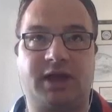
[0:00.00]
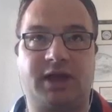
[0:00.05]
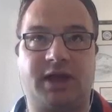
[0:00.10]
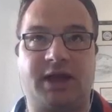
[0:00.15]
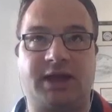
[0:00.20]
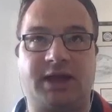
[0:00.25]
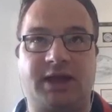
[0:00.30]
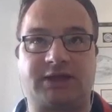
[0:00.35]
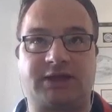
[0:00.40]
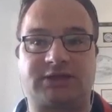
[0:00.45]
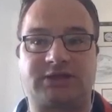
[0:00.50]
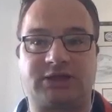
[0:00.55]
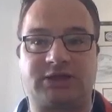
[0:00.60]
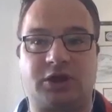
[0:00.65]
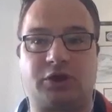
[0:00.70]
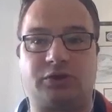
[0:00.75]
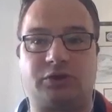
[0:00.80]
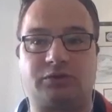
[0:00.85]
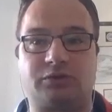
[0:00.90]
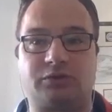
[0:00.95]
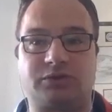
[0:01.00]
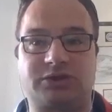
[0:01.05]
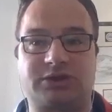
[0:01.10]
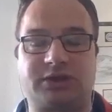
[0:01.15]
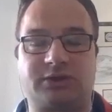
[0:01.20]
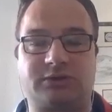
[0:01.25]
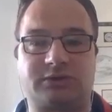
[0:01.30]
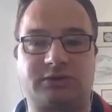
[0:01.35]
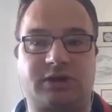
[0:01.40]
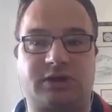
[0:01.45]
external skills,
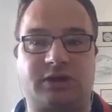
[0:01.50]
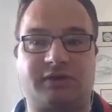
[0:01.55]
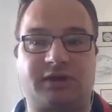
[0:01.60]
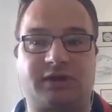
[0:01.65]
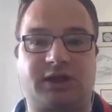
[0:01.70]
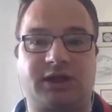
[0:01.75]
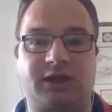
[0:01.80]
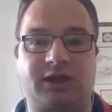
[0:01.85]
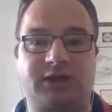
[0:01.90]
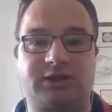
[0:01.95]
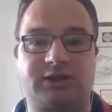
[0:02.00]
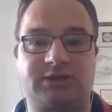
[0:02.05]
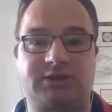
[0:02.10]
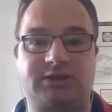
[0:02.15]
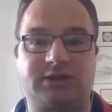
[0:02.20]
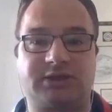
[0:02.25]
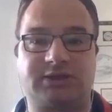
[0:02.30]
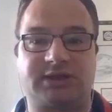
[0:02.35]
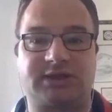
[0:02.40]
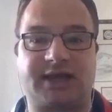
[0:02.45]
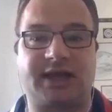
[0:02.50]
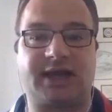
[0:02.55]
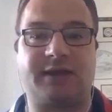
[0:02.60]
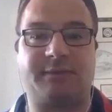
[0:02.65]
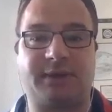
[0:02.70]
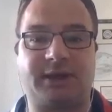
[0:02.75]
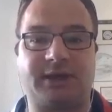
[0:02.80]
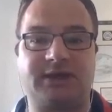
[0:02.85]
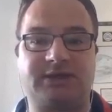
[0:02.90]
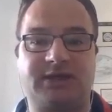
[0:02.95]
I think, is a key
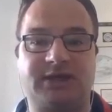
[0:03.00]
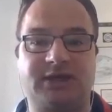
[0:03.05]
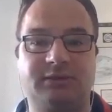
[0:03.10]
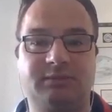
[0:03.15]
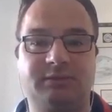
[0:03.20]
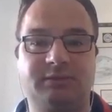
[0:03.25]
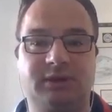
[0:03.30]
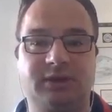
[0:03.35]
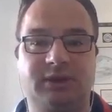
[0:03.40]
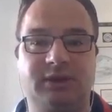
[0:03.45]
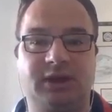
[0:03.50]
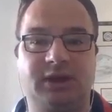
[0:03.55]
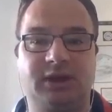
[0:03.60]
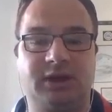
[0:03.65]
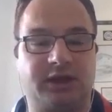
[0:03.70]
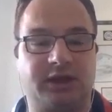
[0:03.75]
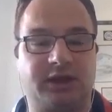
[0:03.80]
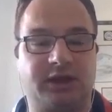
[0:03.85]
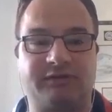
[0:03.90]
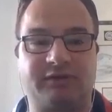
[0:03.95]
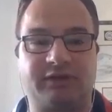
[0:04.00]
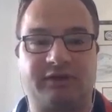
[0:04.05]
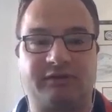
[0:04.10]
piece here, given the